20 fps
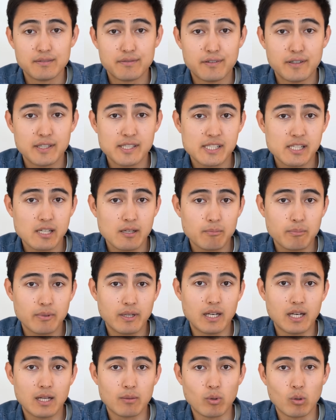First up,
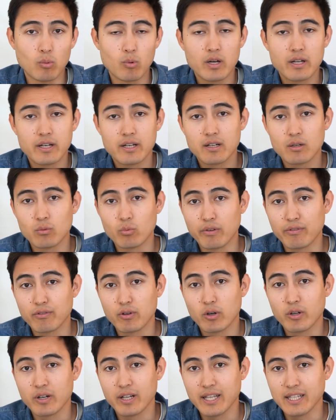in level 1, we've
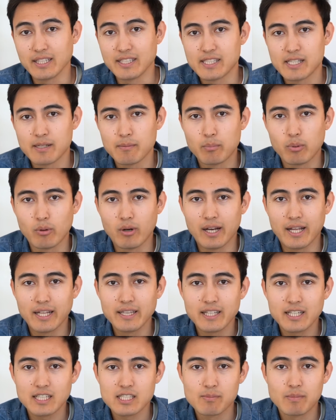got a simple
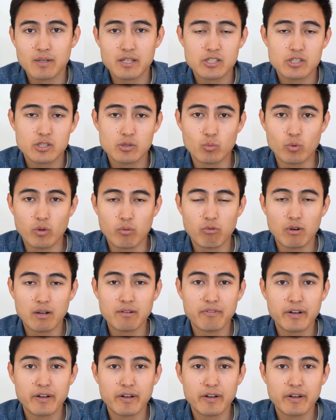index match with one